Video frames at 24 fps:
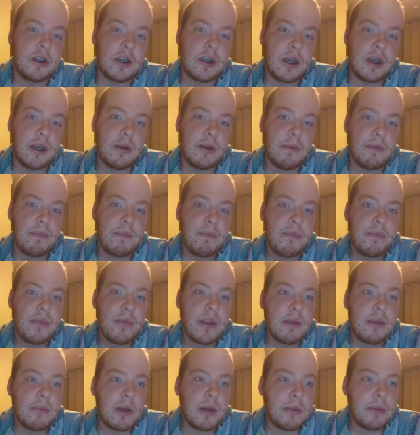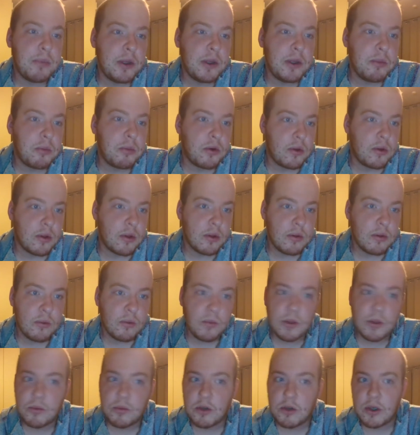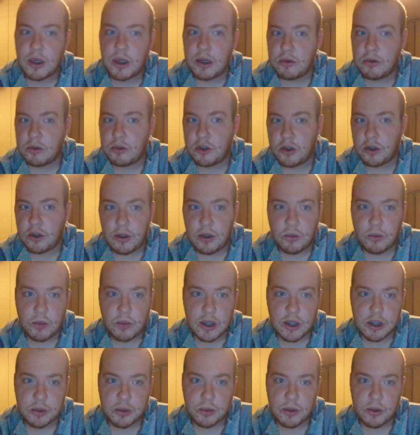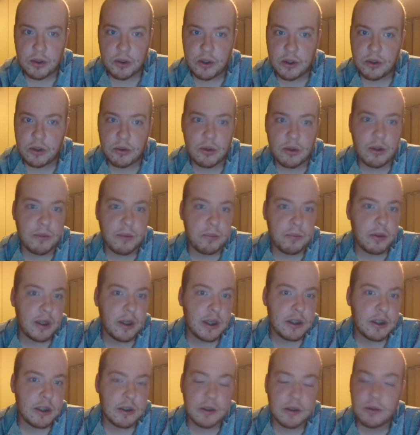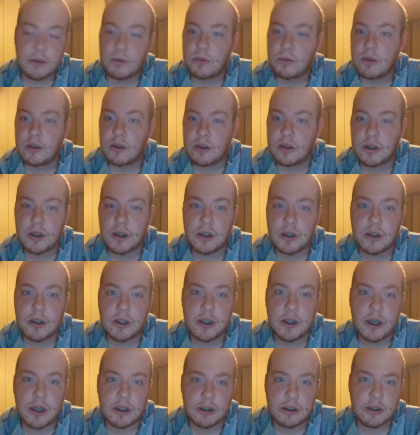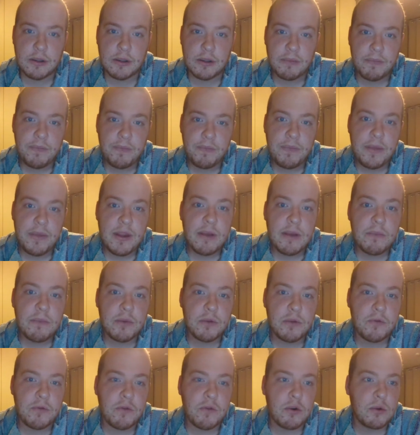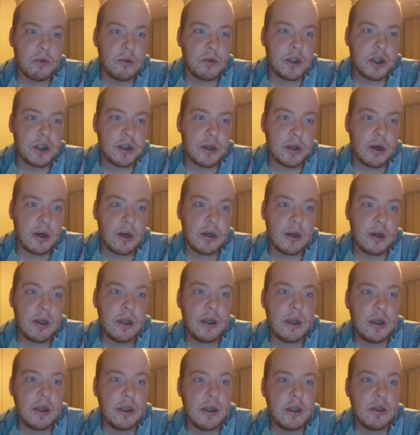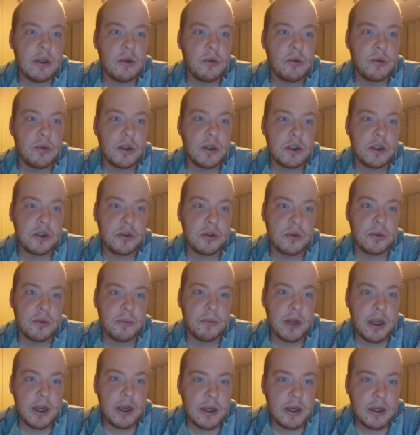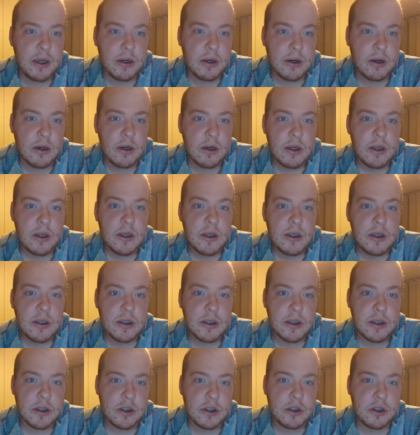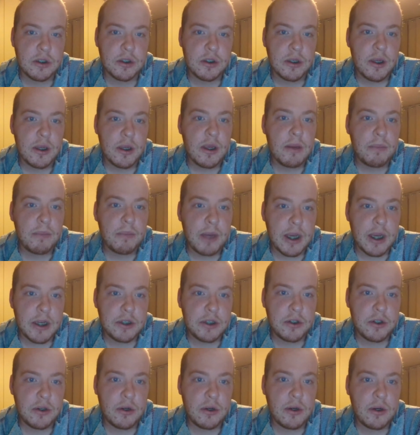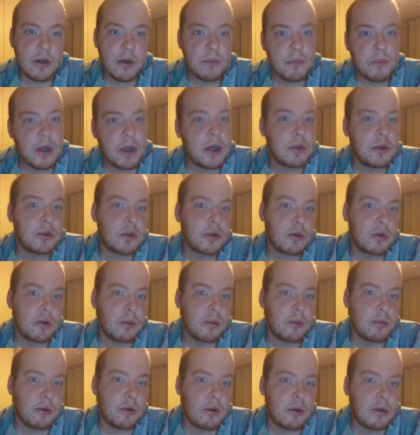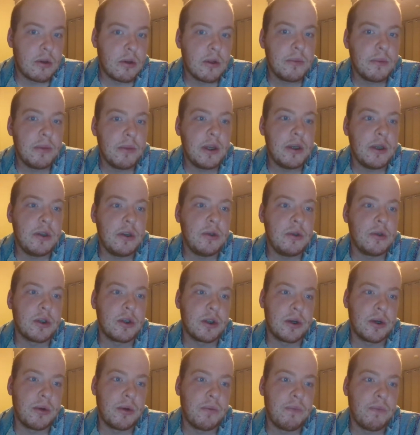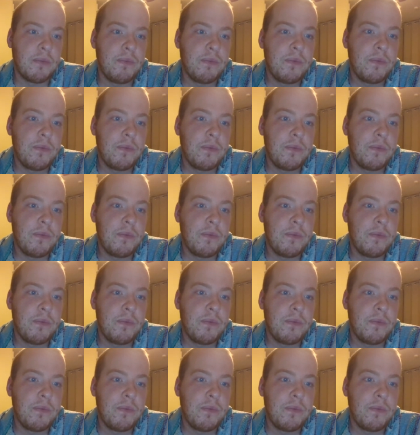said, My people, we will now journey westward toward the place where the sun sets. Before we start, any who wish to remain here, such as badger, mouse, or mole, may do so.